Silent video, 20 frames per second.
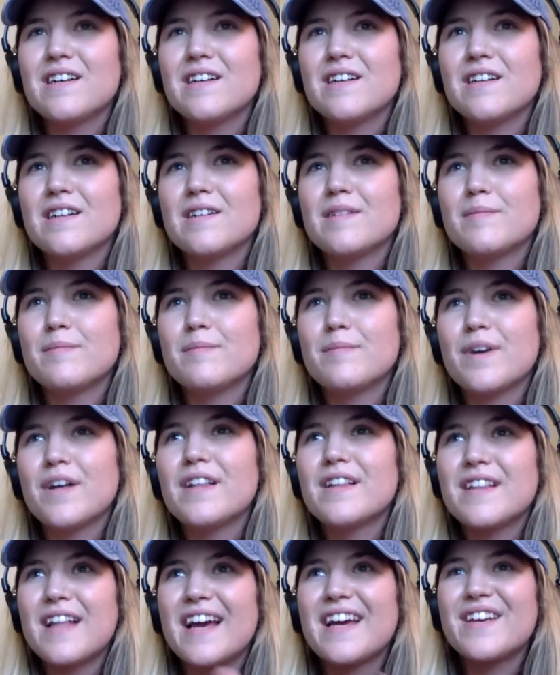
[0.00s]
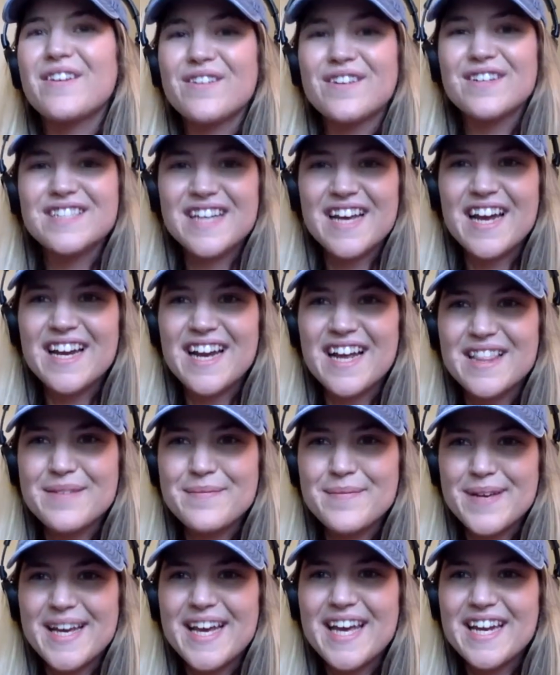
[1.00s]
But like you were saying at the
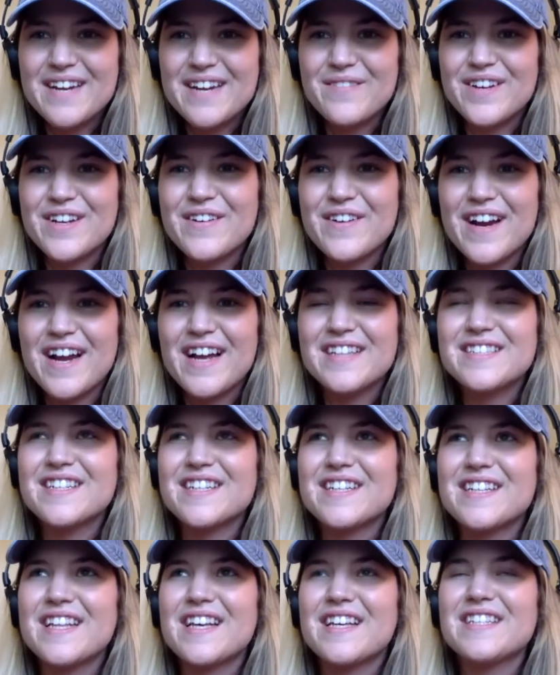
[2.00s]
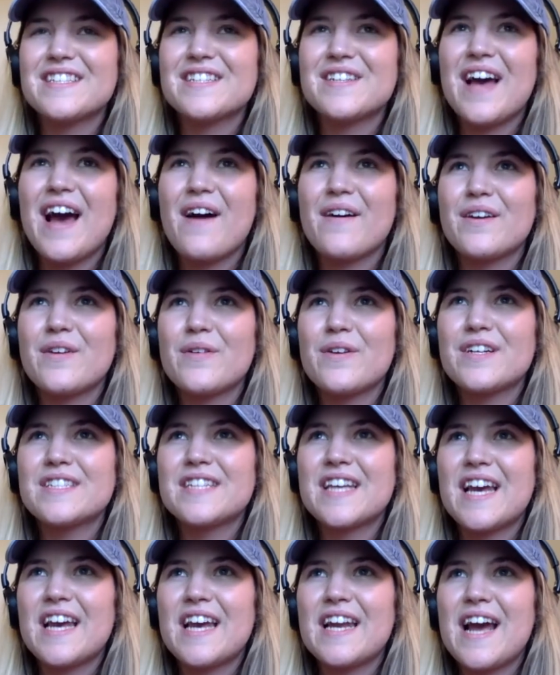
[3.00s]
beginning when you were answering this, how you were
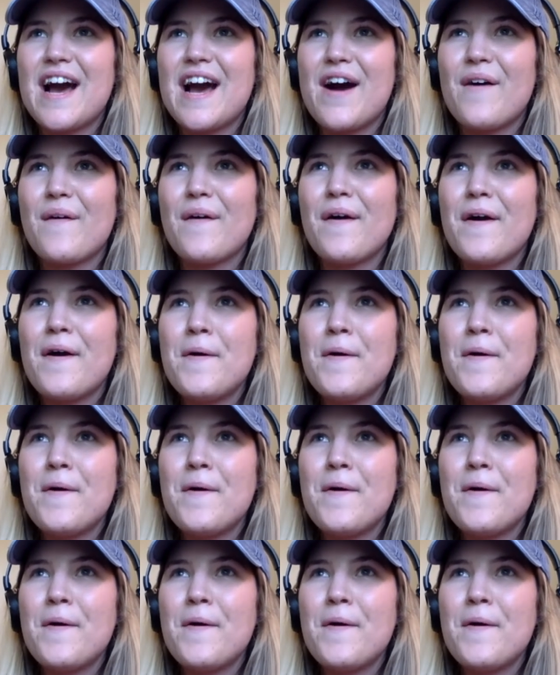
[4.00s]
saying how